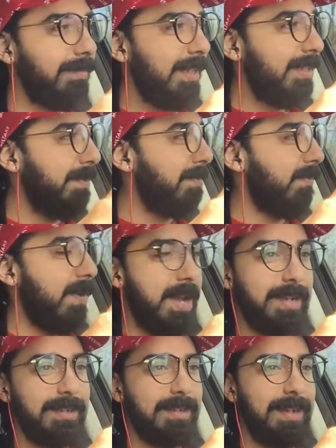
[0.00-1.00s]
it seems
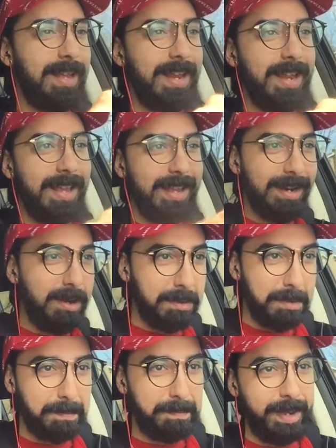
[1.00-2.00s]
fine and I, you know
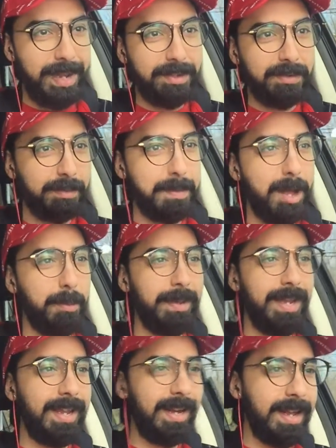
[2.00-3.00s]
the pigs smell
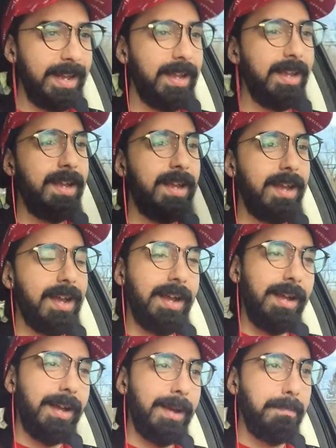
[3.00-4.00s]
me and i
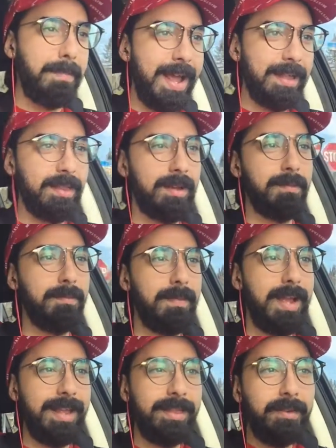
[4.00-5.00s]
uh, pet them
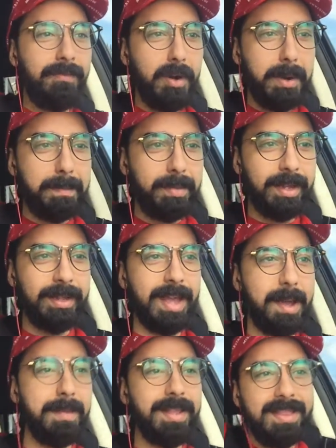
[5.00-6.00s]
and they're very
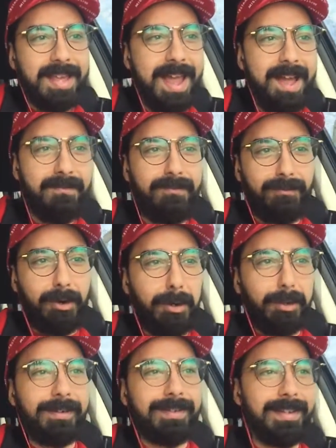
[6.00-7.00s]
i mean they have
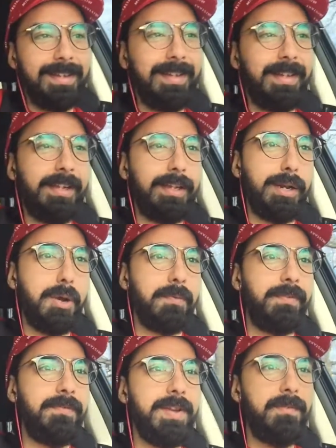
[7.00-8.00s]
fur you know
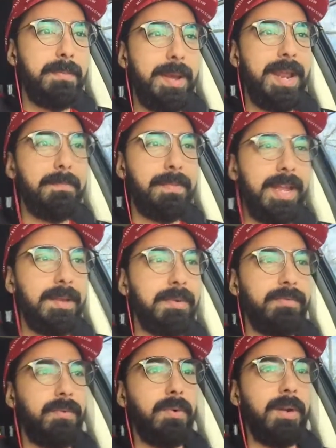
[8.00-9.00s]
if you've never pet a pig
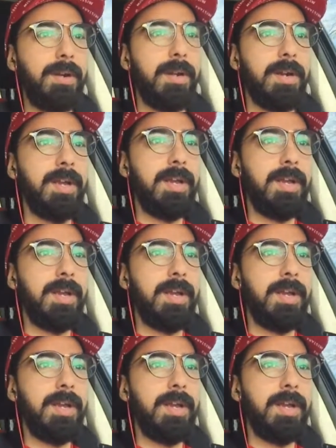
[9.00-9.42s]
before